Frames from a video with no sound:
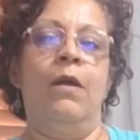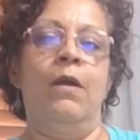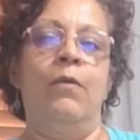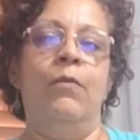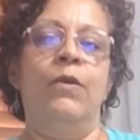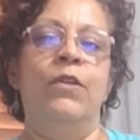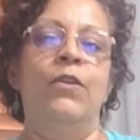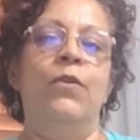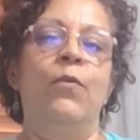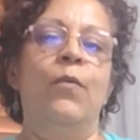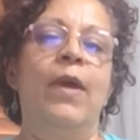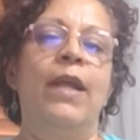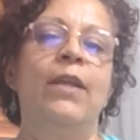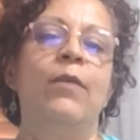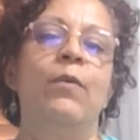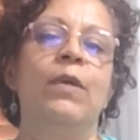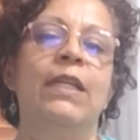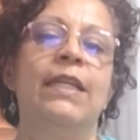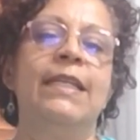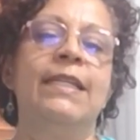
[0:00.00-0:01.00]
When you're
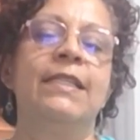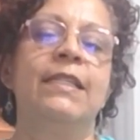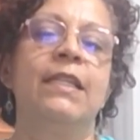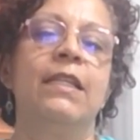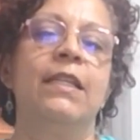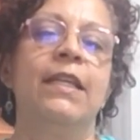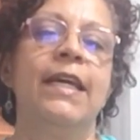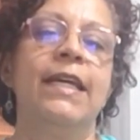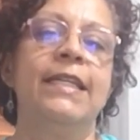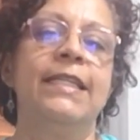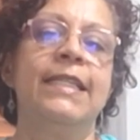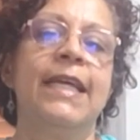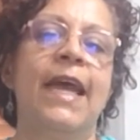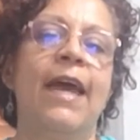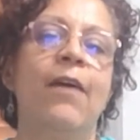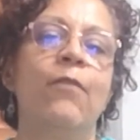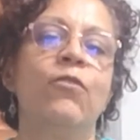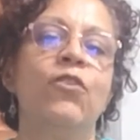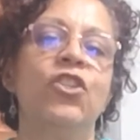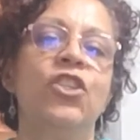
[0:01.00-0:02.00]
ready, release the leg
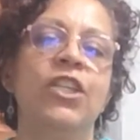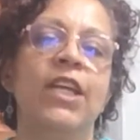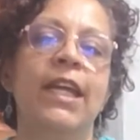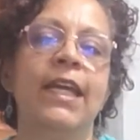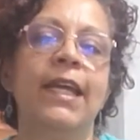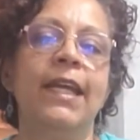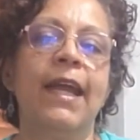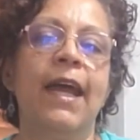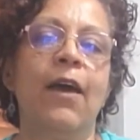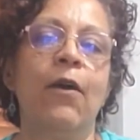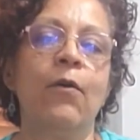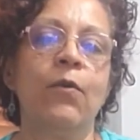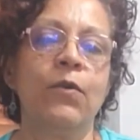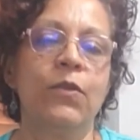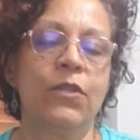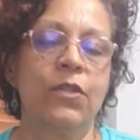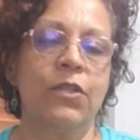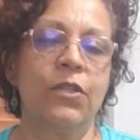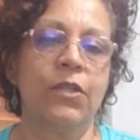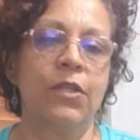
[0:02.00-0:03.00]
down, shake it
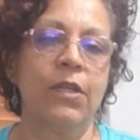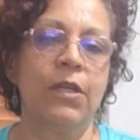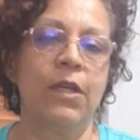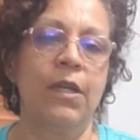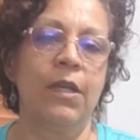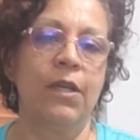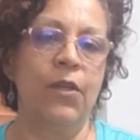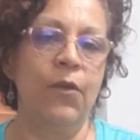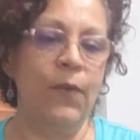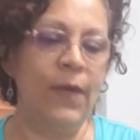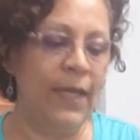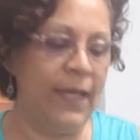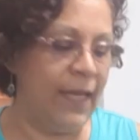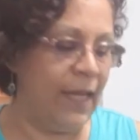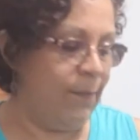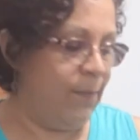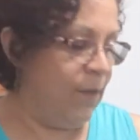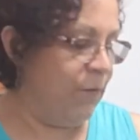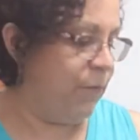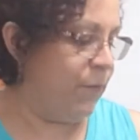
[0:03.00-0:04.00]
out. You can
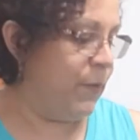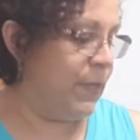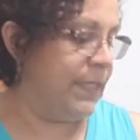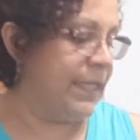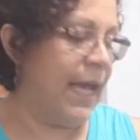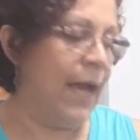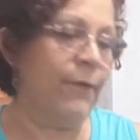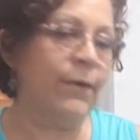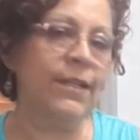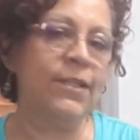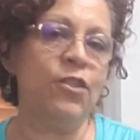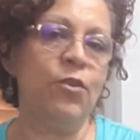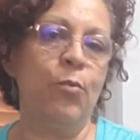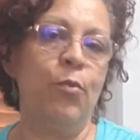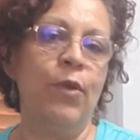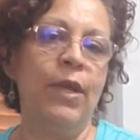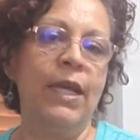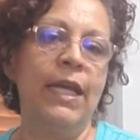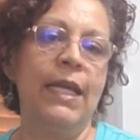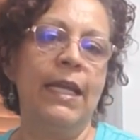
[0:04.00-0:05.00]
keep the foot down as you
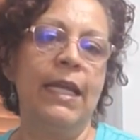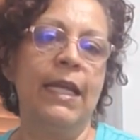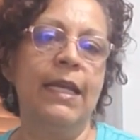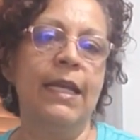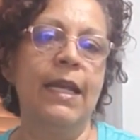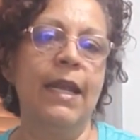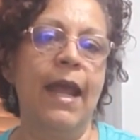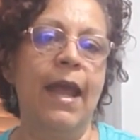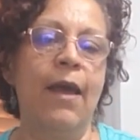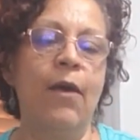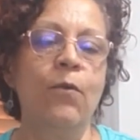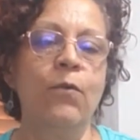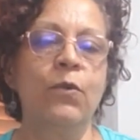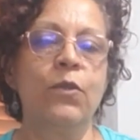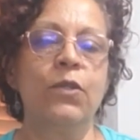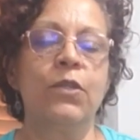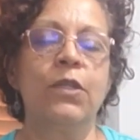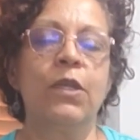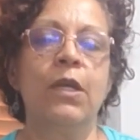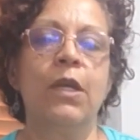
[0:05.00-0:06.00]
bring it in and
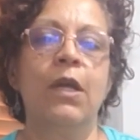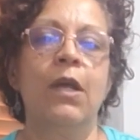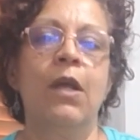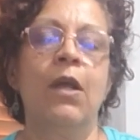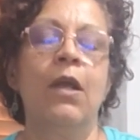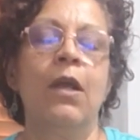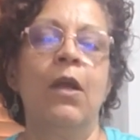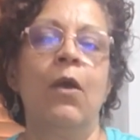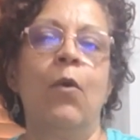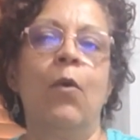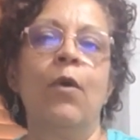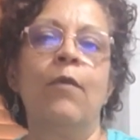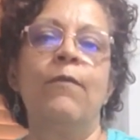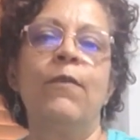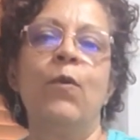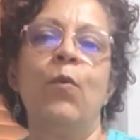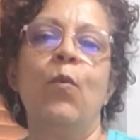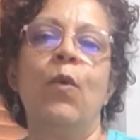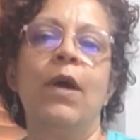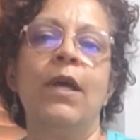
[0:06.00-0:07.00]
out. Or if
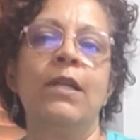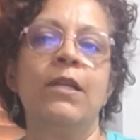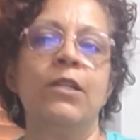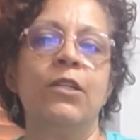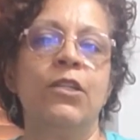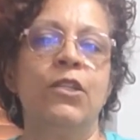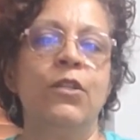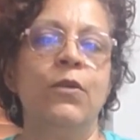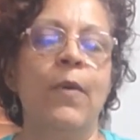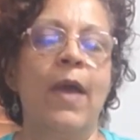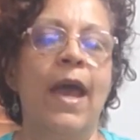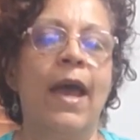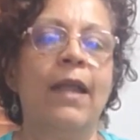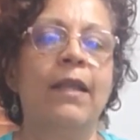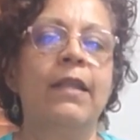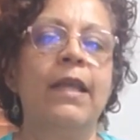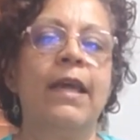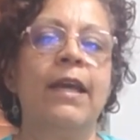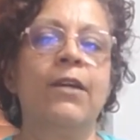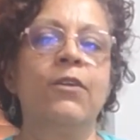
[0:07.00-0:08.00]
you want to
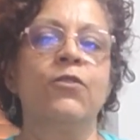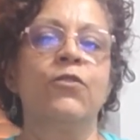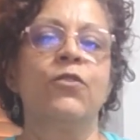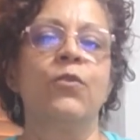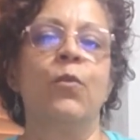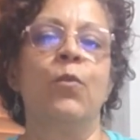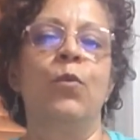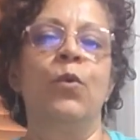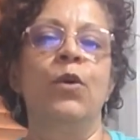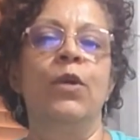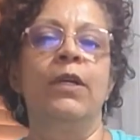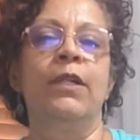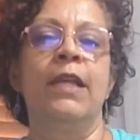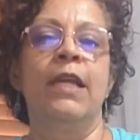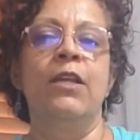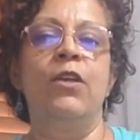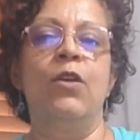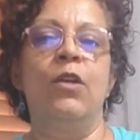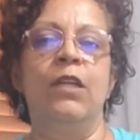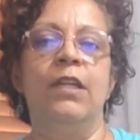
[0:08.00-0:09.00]
add the extra work,
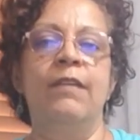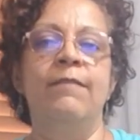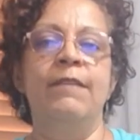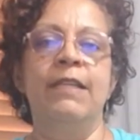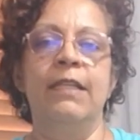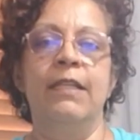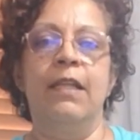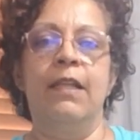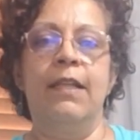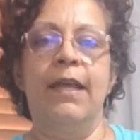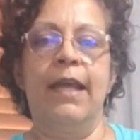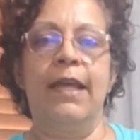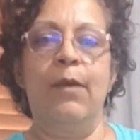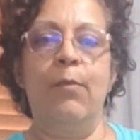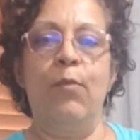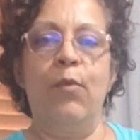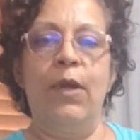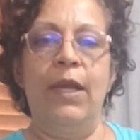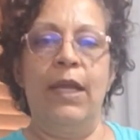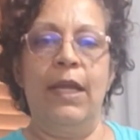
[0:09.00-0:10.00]
then you're lifting the leg
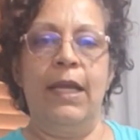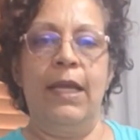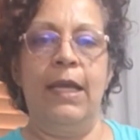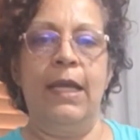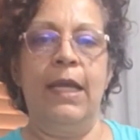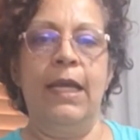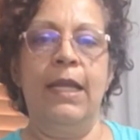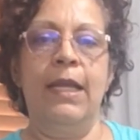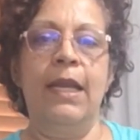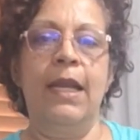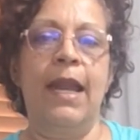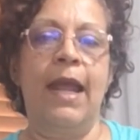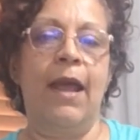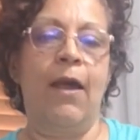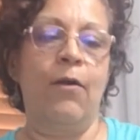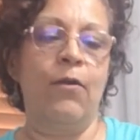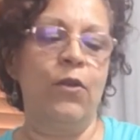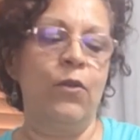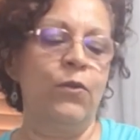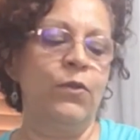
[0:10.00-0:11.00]
and bringing in and
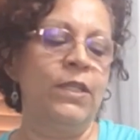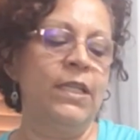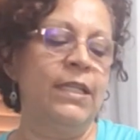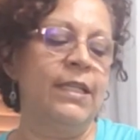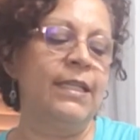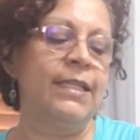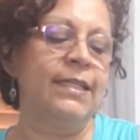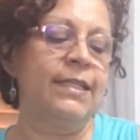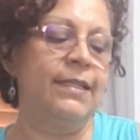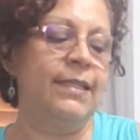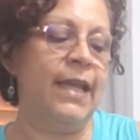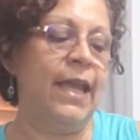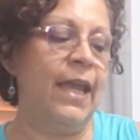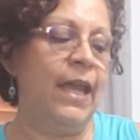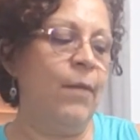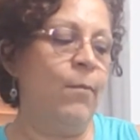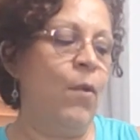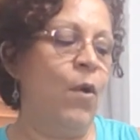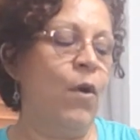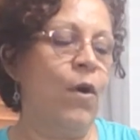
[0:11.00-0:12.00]
out, using the
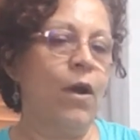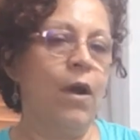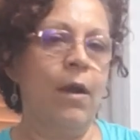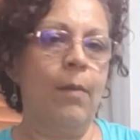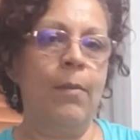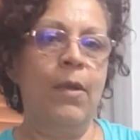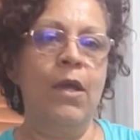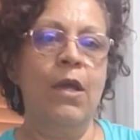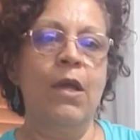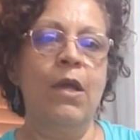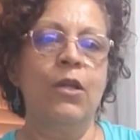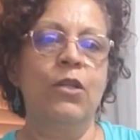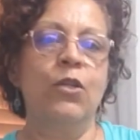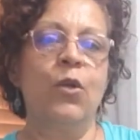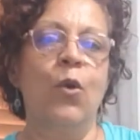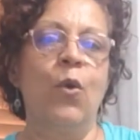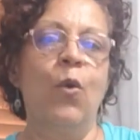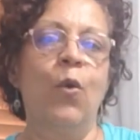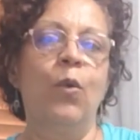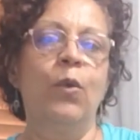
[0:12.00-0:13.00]
same arm to
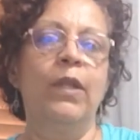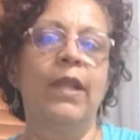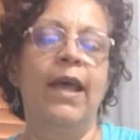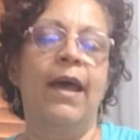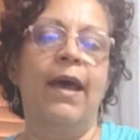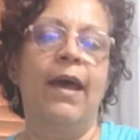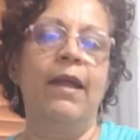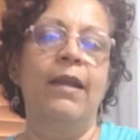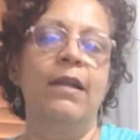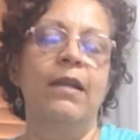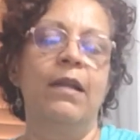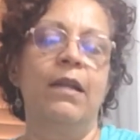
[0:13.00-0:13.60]
hold that.